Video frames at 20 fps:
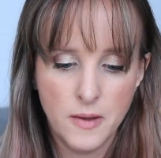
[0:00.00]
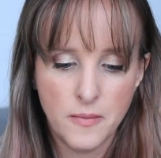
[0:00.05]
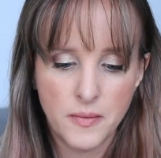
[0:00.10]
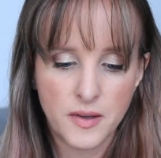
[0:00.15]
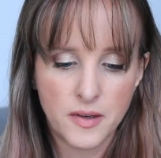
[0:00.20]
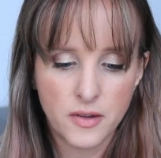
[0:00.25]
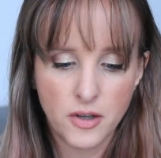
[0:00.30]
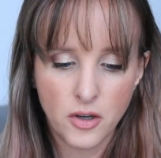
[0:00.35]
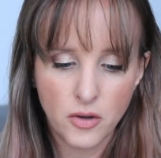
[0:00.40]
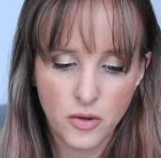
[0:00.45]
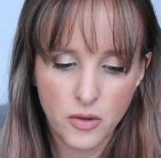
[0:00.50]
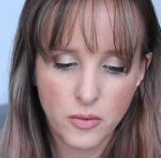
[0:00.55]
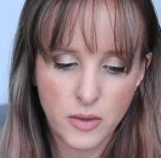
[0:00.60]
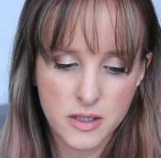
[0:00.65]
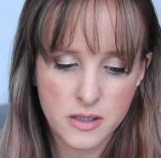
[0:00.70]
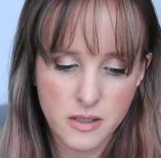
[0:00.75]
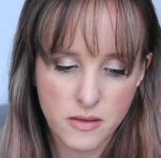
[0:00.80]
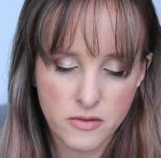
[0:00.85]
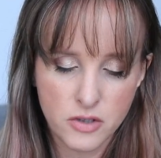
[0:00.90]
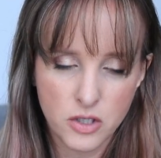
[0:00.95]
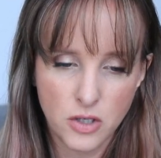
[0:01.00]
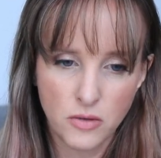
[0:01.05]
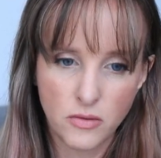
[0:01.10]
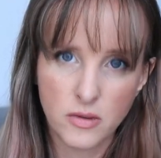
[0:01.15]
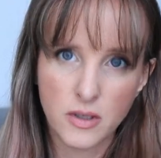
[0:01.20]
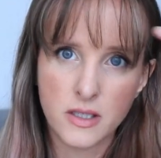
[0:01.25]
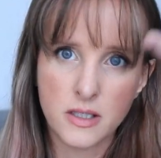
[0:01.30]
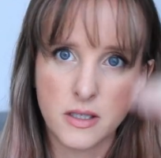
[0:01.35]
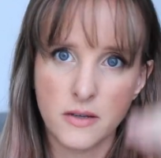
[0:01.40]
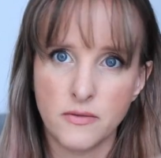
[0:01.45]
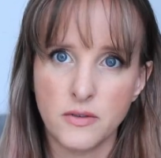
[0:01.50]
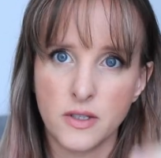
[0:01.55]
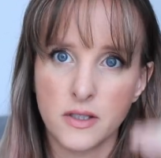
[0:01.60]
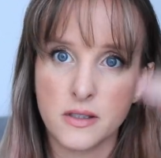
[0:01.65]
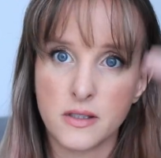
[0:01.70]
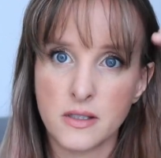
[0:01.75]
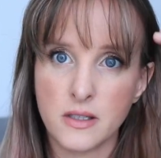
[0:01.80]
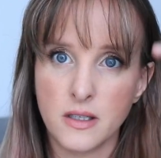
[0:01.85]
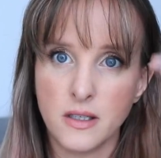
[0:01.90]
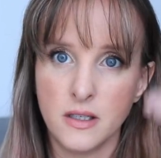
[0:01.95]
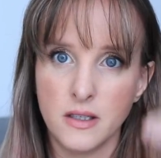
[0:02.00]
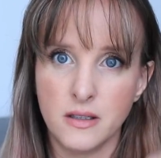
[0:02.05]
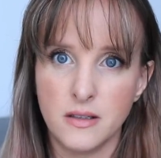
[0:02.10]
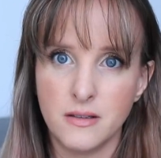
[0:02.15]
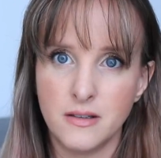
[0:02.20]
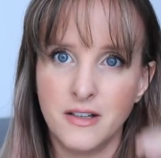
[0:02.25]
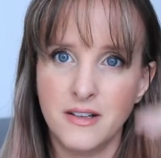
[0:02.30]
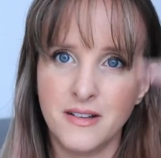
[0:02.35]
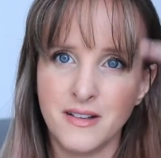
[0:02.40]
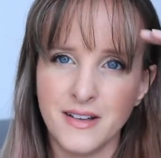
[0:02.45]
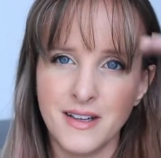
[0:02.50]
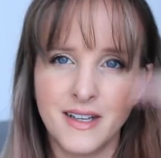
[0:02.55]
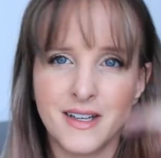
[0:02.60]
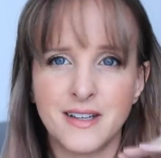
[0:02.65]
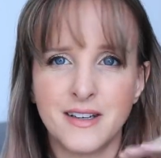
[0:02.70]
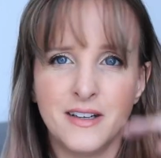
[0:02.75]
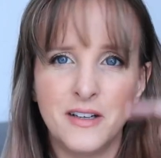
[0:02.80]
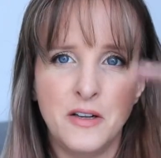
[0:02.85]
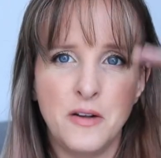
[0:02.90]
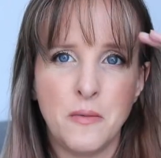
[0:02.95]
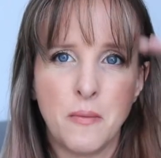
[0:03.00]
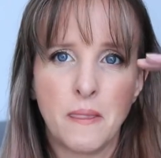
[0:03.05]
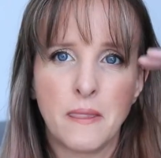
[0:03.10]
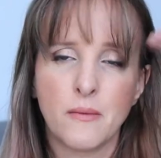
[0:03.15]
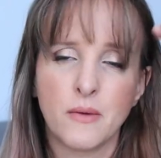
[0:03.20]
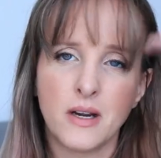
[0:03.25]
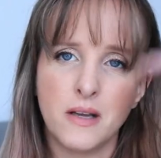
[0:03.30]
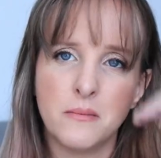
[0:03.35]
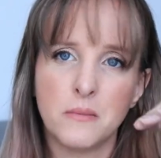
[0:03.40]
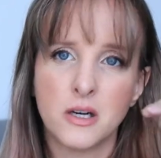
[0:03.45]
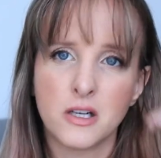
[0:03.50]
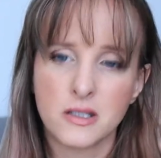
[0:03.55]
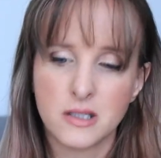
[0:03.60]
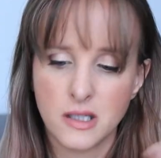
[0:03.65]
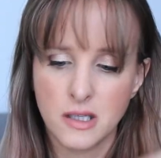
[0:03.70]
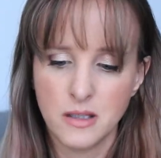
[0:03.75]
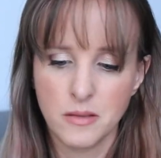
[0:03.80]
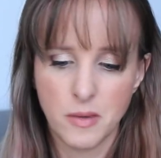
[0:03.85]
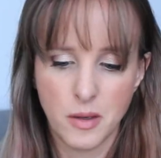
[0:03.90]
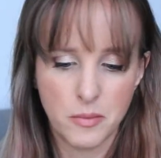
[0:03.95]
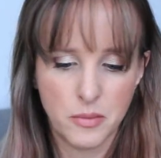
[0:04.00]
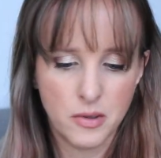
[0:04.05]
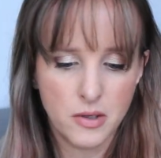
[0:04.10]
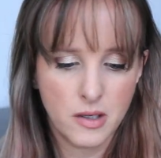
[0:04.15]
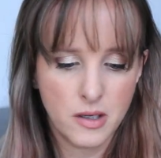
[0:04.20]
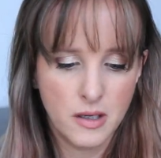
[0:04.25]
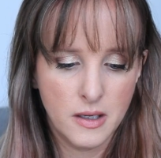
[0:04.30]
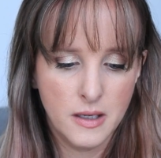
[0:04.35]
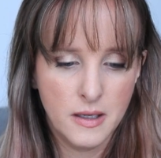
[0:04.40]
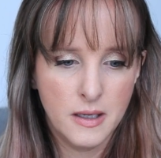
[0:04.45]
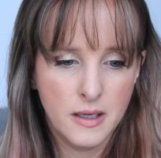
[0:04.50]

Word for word: They're the only ones have shown a difference in like when I marked it in my book.